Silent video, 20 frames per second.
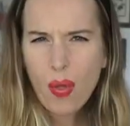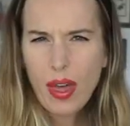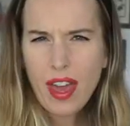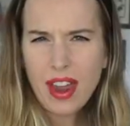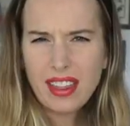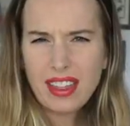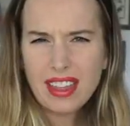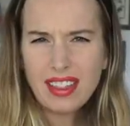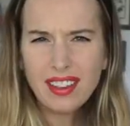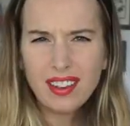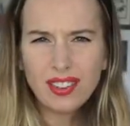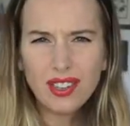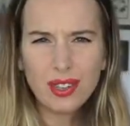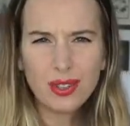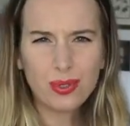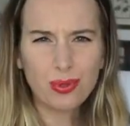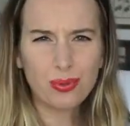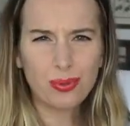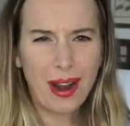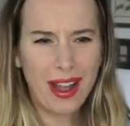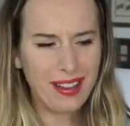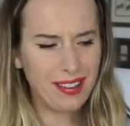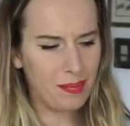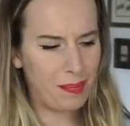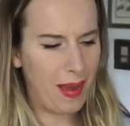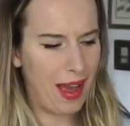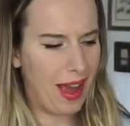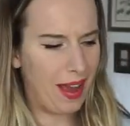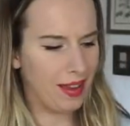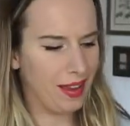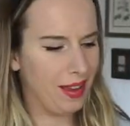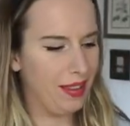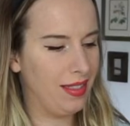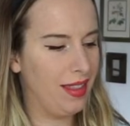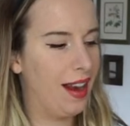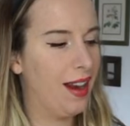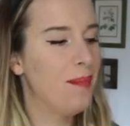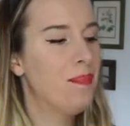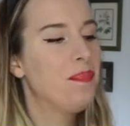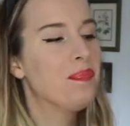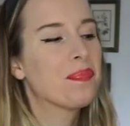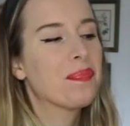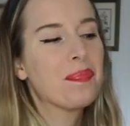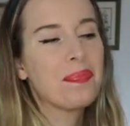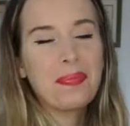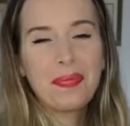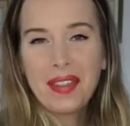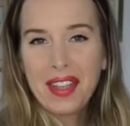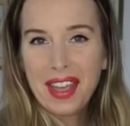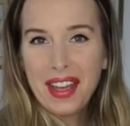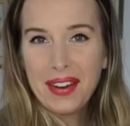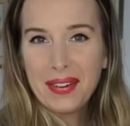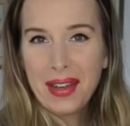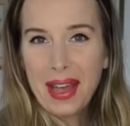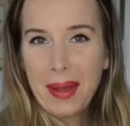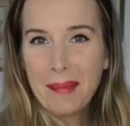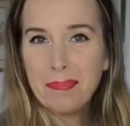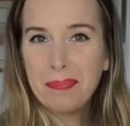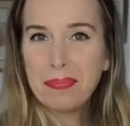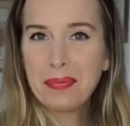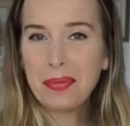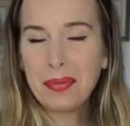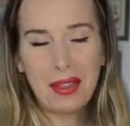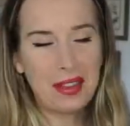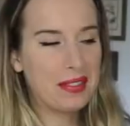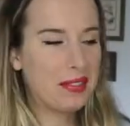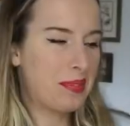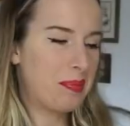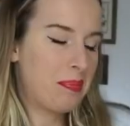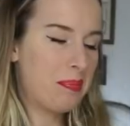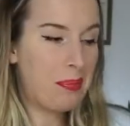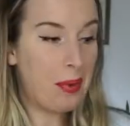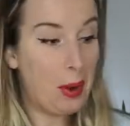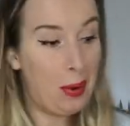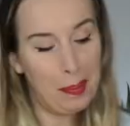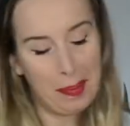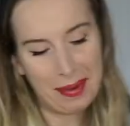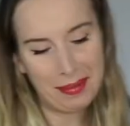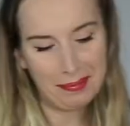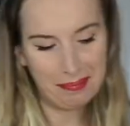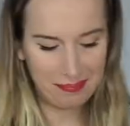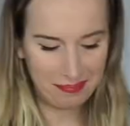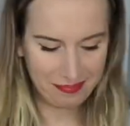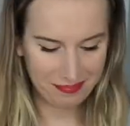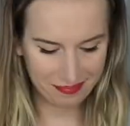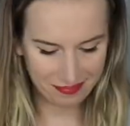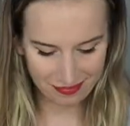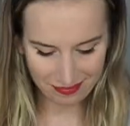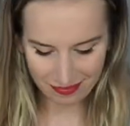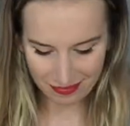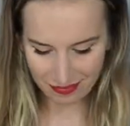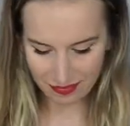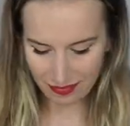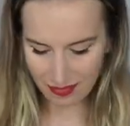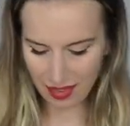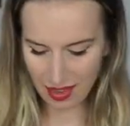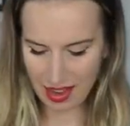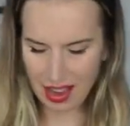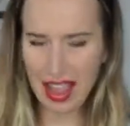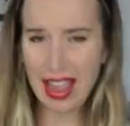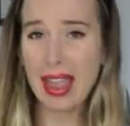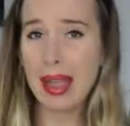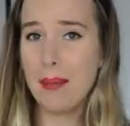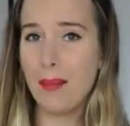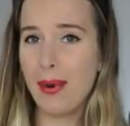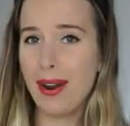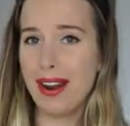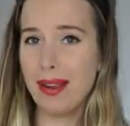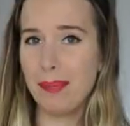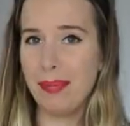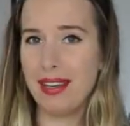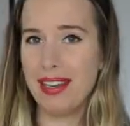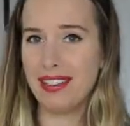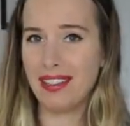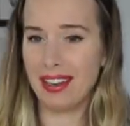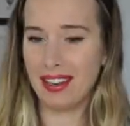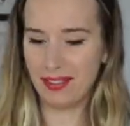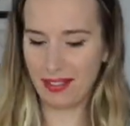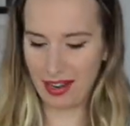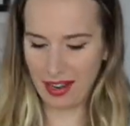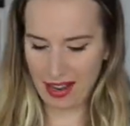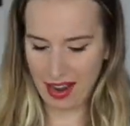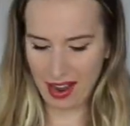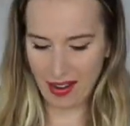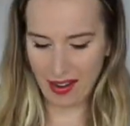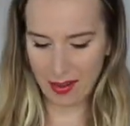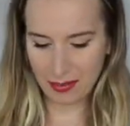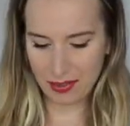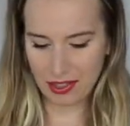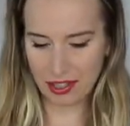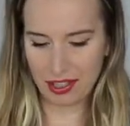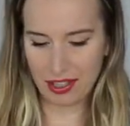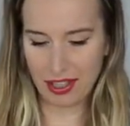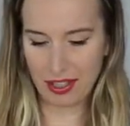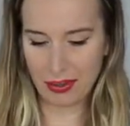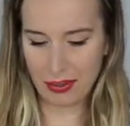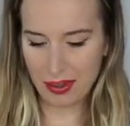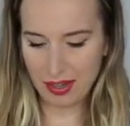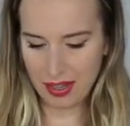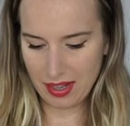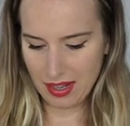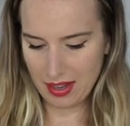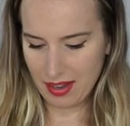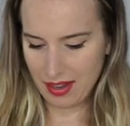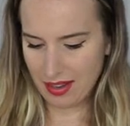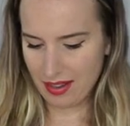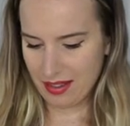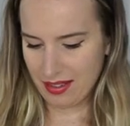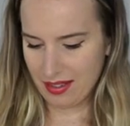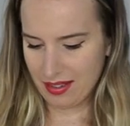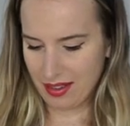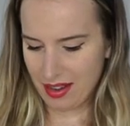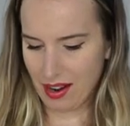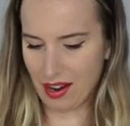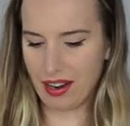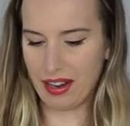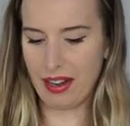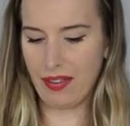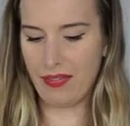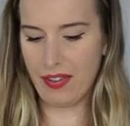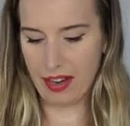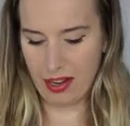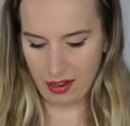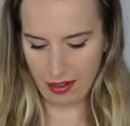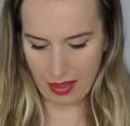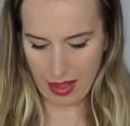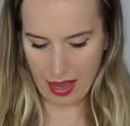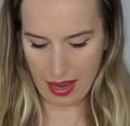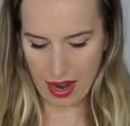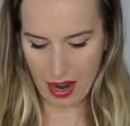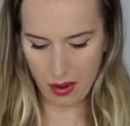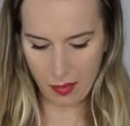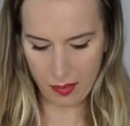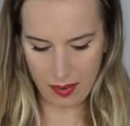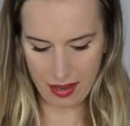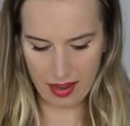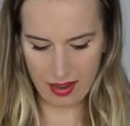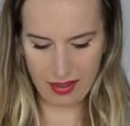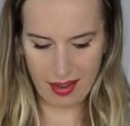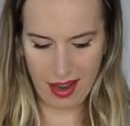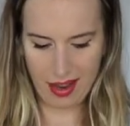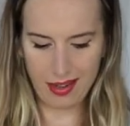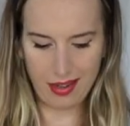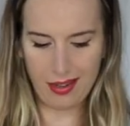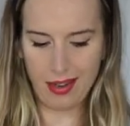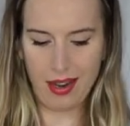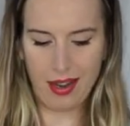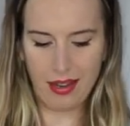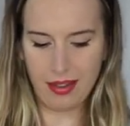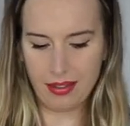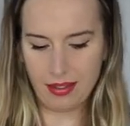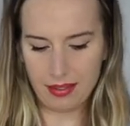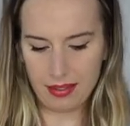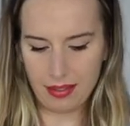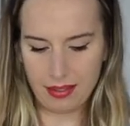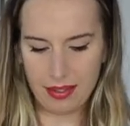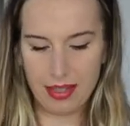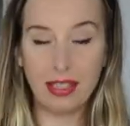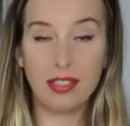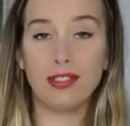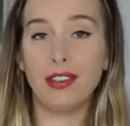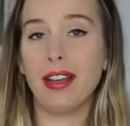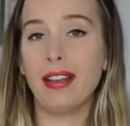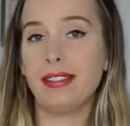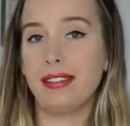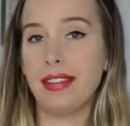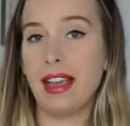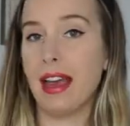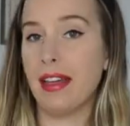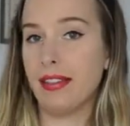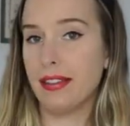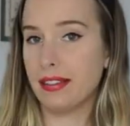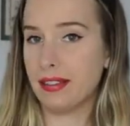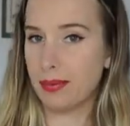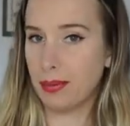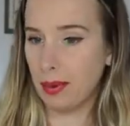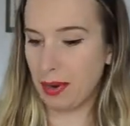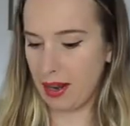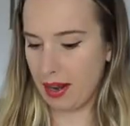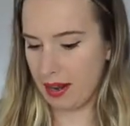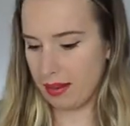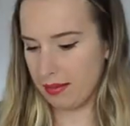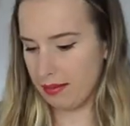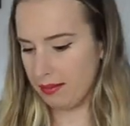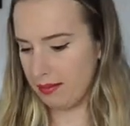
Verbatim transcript: I think there's a dress bag in there. Okay, let's open. I am wearing PJs right now. I'm sure you already figured that out because I did not get dressed yet this morning.